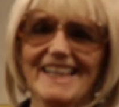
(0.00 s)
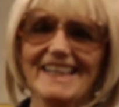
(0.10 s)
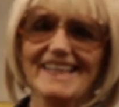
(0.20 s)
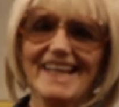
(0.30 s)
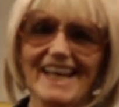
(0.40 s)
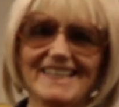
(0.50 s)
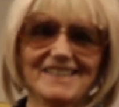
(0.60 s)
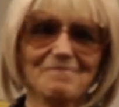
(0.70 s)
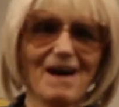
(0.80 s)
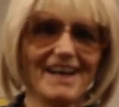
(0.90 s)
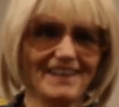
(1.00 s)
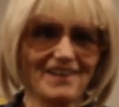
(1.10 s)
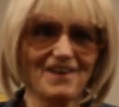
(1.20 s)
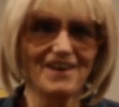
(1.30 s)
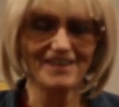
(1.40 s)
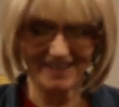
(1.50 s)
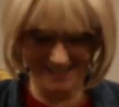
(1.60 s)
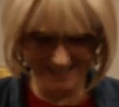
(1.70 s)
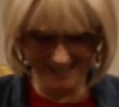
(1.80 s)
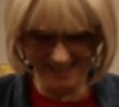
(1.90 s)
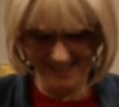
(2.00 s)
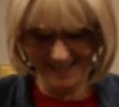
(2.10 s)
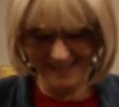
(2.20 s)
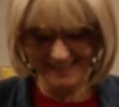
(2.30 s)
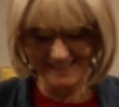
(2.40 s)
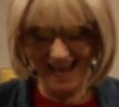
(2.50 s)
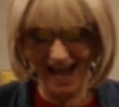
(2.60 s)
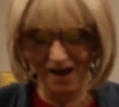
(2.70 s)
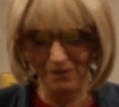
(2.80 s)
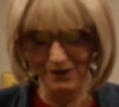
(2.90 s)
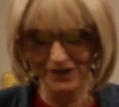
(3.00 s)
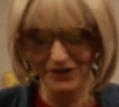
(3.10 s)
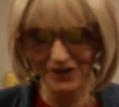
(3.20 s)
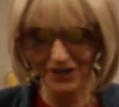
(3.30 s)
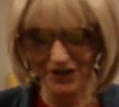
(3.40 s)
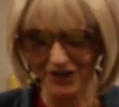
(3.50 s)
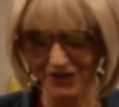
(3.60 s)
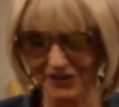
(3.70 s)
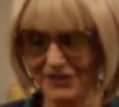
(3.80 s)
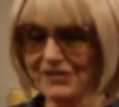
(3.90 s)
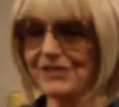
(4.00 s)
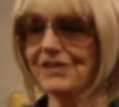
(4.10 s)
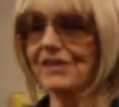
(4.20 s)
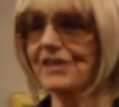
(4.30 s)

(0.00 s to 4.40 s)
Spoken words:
The next monologue is Howard Hearns